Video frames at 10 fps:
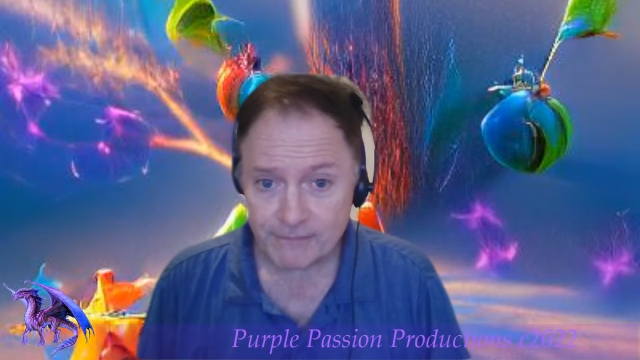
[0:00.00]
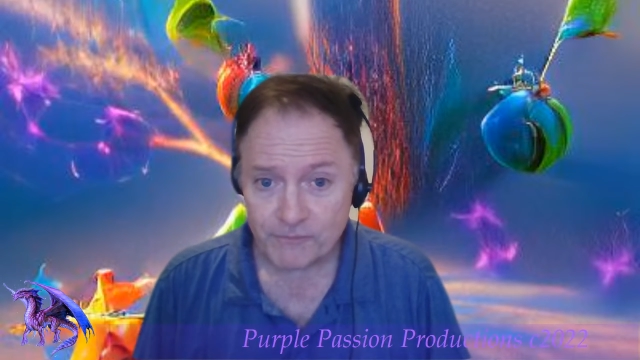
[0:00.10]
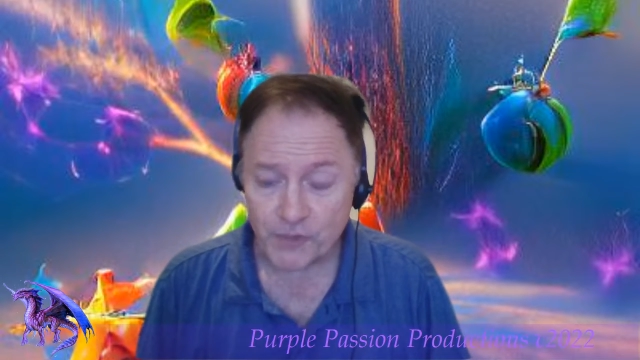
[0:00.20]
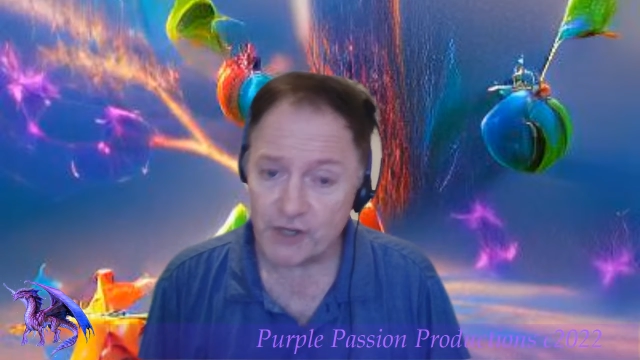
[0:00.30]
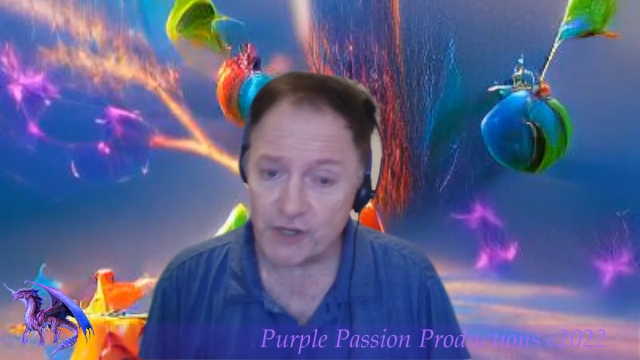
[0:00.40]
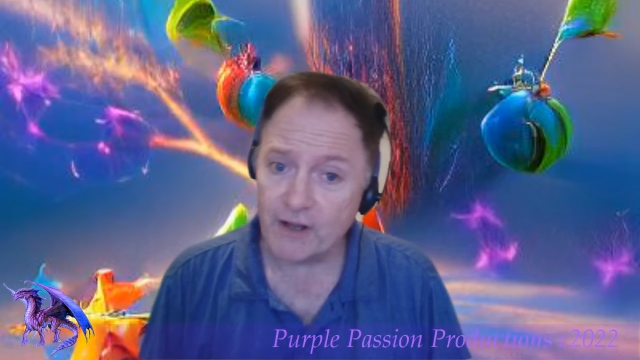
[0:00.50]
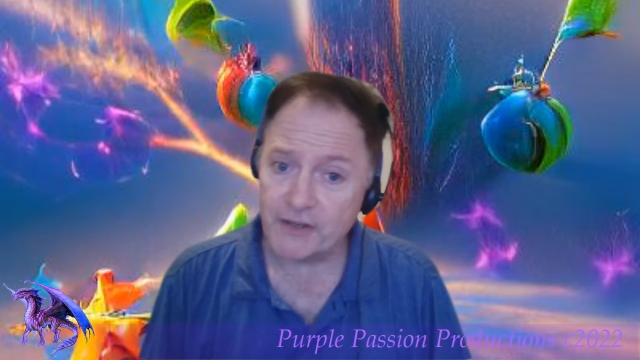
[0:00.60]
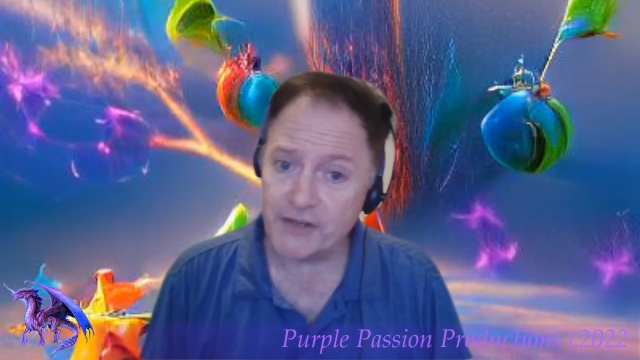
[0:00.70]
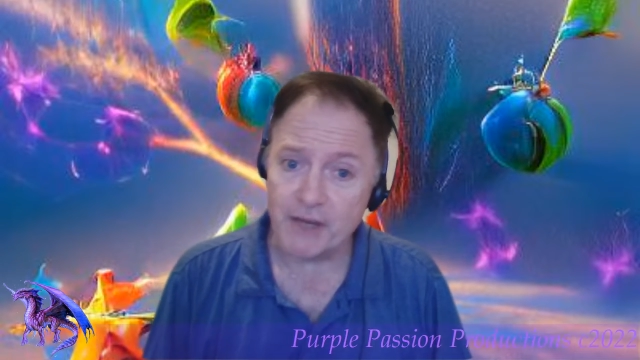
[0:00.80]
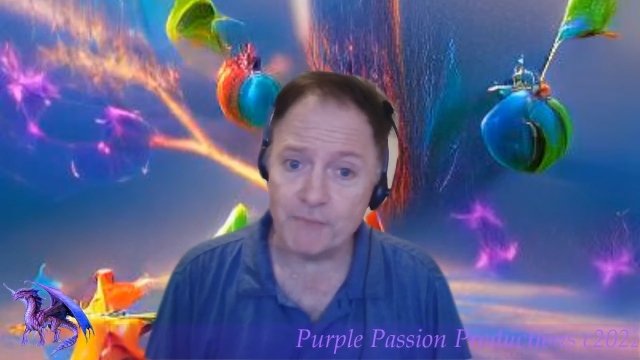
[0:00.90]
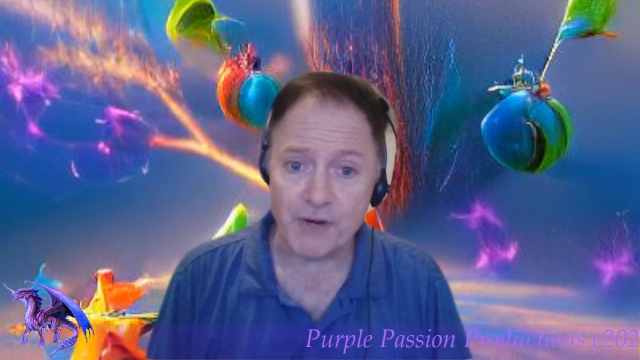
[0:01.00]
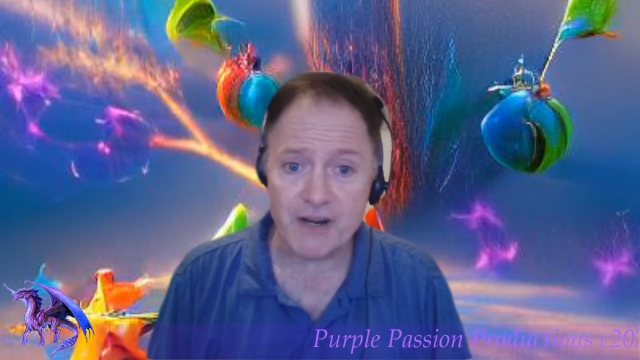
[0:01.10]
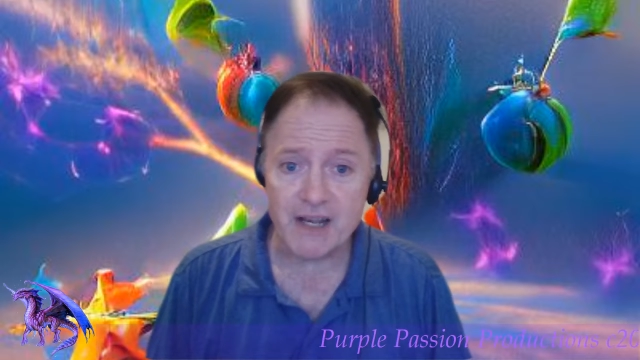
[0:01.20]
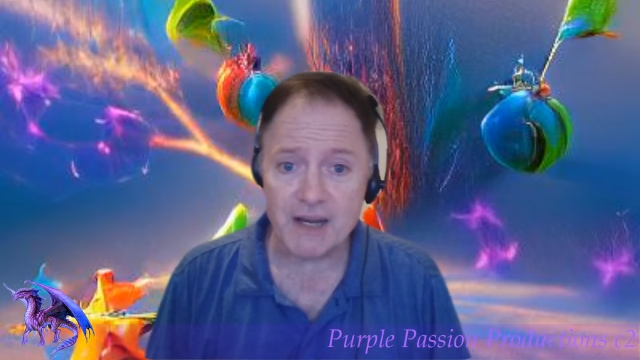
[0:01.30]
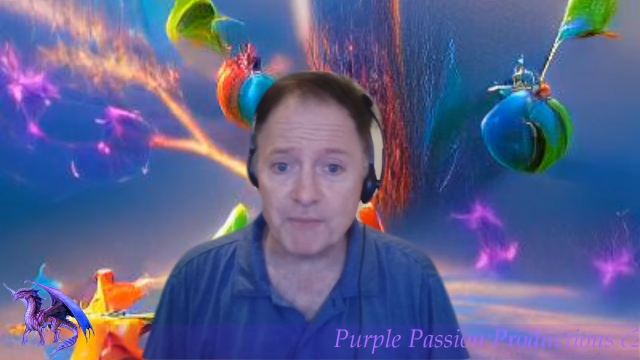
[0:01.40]
when you're all done
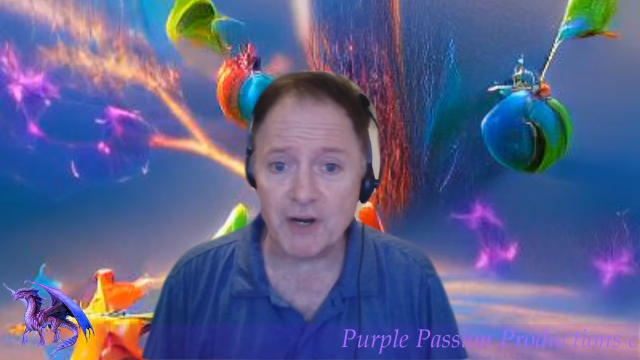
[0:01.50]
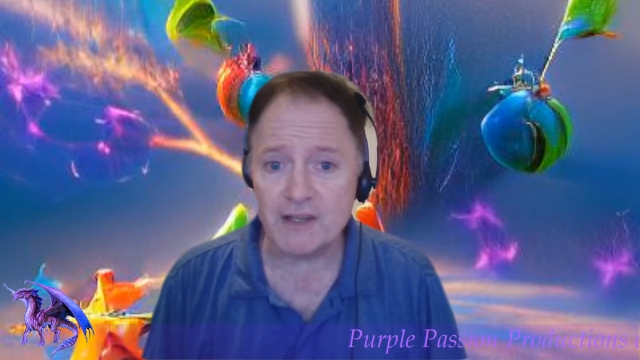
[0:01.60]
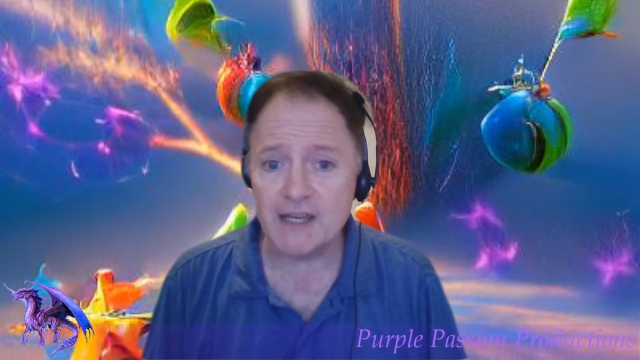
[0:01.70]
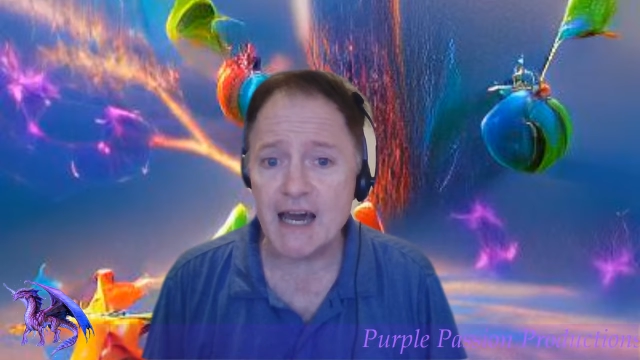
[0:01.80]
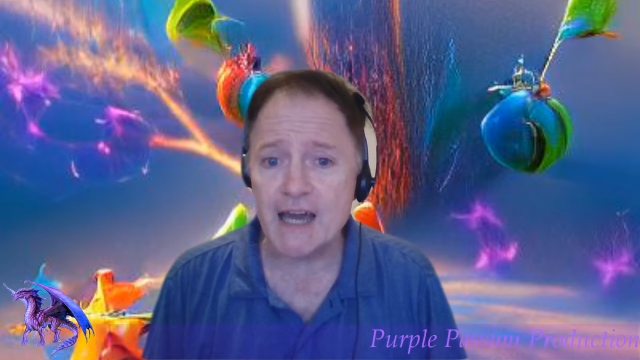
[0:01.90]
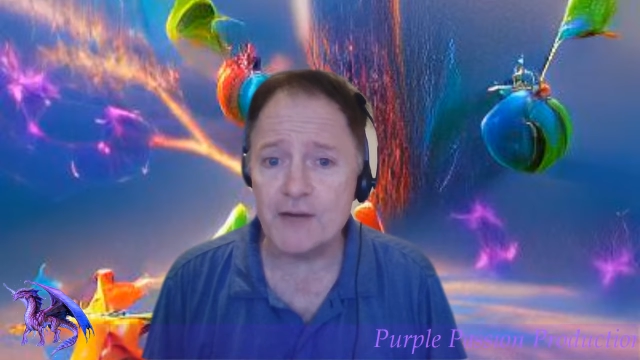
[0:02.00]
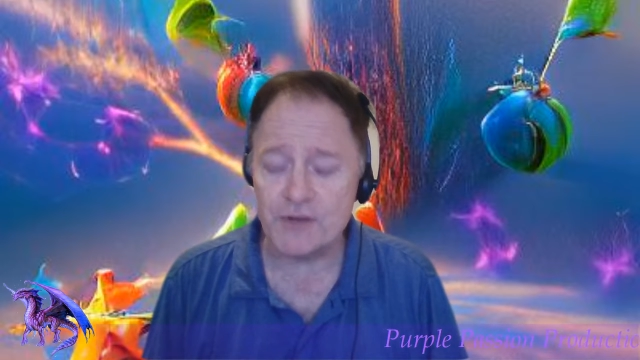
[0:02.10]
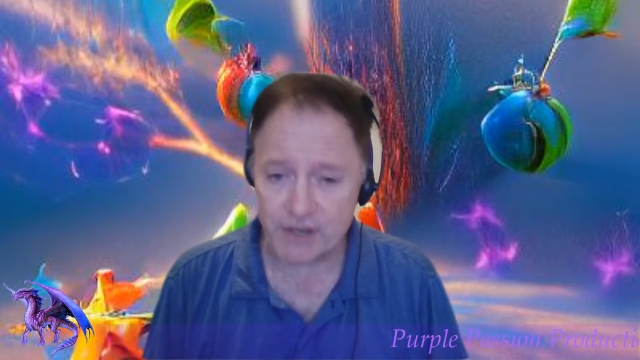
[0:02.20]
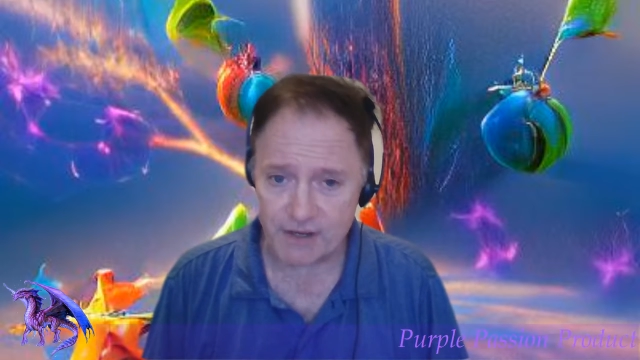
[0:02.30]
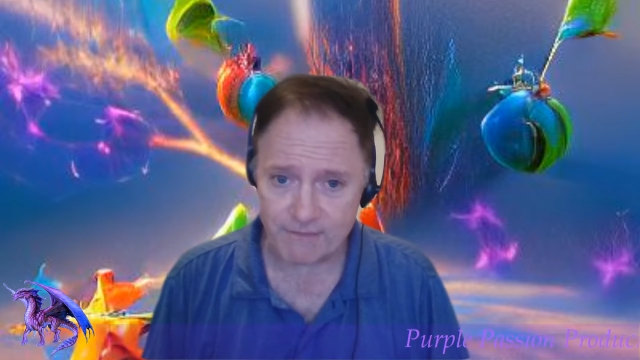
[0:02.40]
burning up all the hydrogen